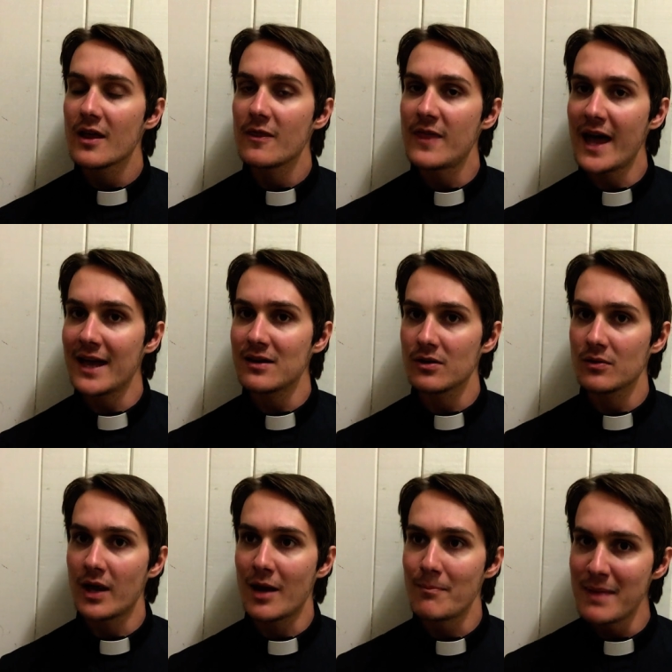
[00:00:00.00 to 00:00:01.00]
that
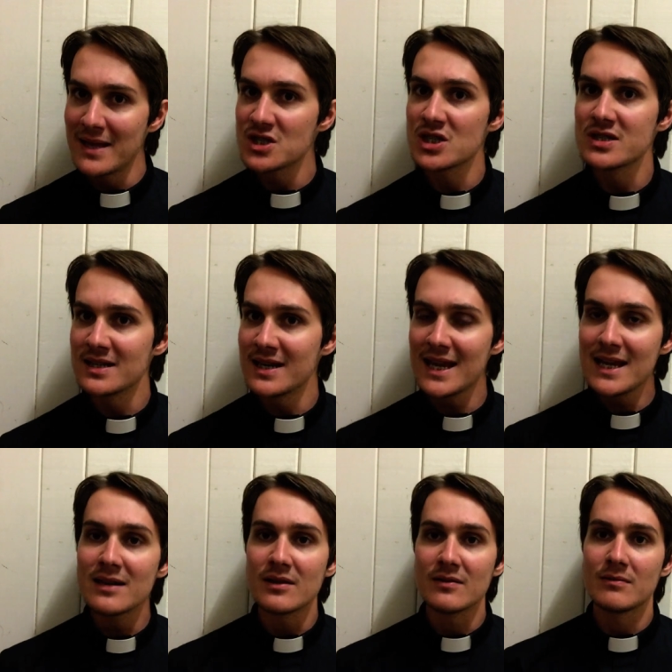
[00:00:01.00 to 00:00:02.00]
are mentioned in
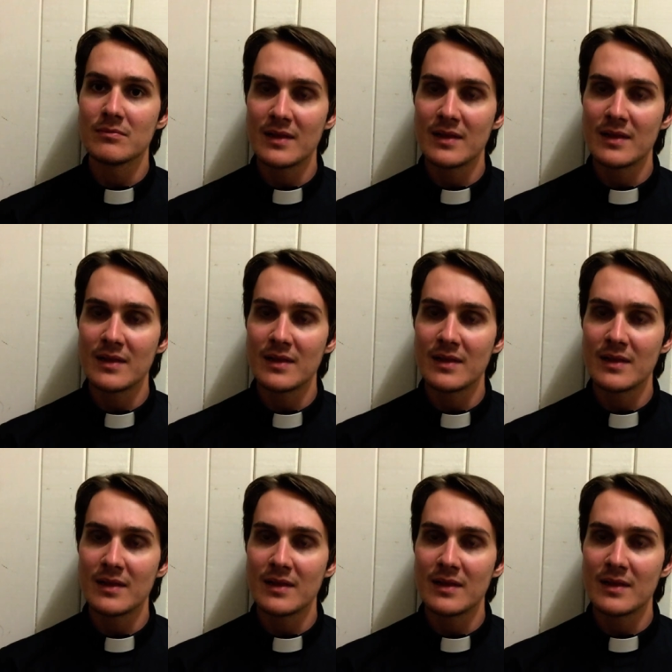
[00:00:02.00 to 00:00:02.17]
Eden.